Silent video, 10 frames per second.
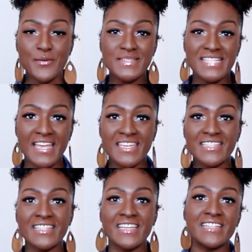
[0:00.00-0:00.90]
I'll be
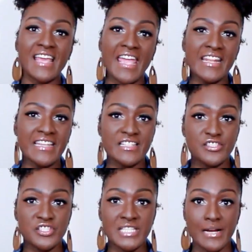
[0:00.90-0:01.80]
taking an 8-inch
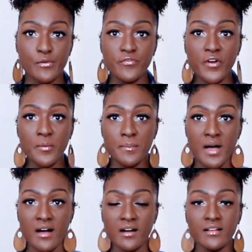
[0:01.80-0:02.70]
styrofoam
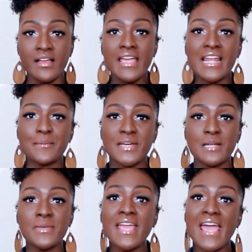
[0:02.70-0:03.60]
ball, and I'm going
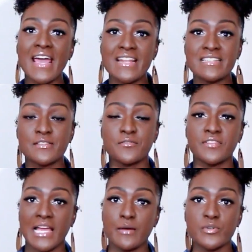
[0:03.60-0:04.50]
to be adding some
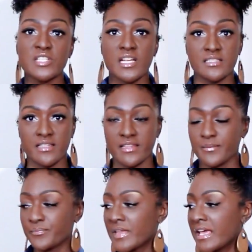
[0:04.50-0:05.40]
flowers onto them.
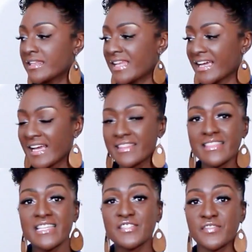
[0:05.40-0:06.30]
Now I got
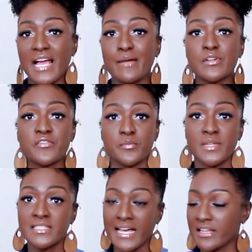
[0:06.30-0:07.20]
these flowers from
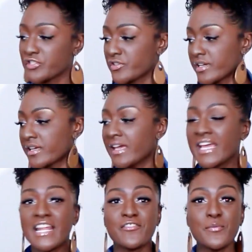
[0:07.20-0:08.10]
the Dollar Tree,
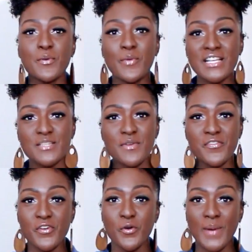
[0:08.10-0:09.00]
and if you've been watching me
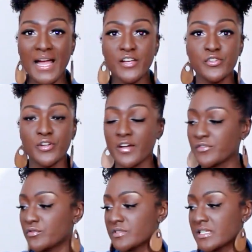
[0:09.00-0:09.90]
for a while, you know
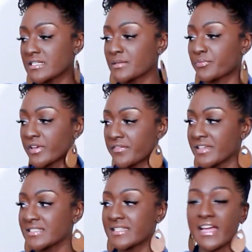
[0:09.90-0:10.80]
I've used these in
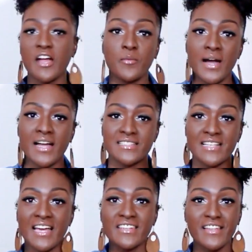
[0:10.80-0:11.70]
previous DIYs.
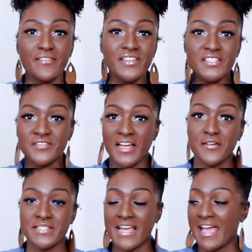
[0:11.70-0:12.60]
I love these
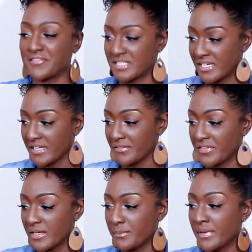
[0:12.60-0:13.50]
flowers. I have a ton of
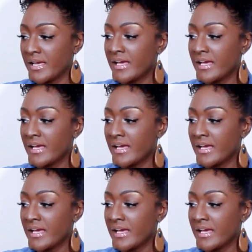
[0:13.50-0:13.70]
them.